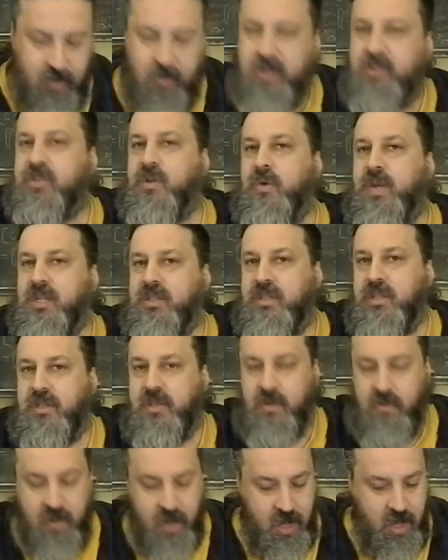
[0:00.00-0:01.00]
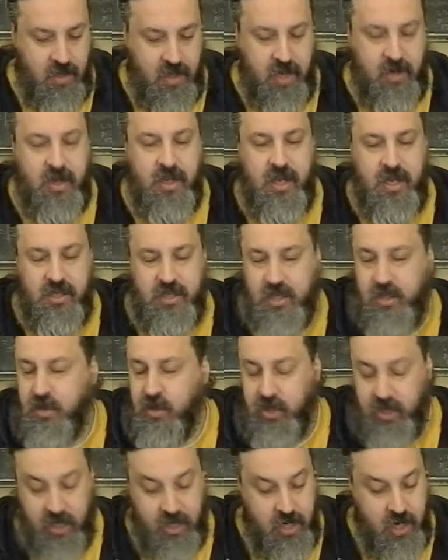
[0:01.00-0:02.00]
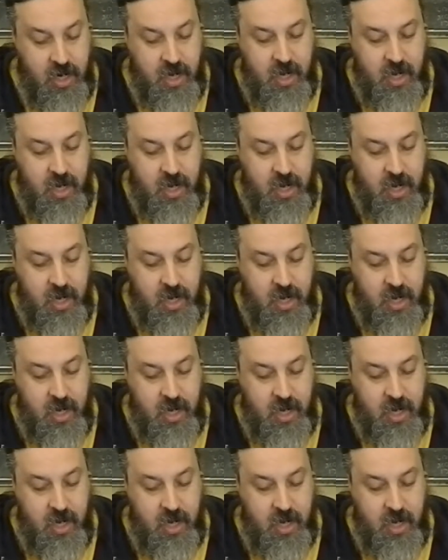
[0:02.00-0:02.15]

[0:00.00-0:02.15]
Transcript: there is no institution.